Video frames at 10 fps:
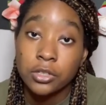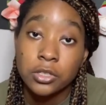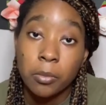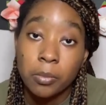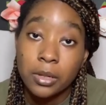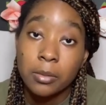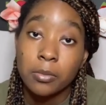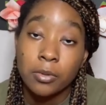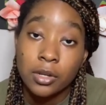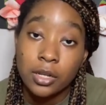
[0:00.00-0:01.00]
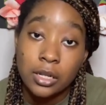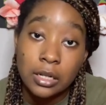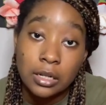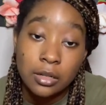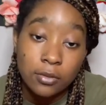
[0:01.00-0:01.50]
so people
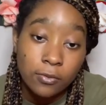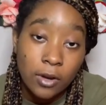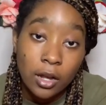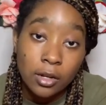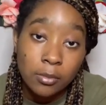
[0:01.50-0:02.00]
can follow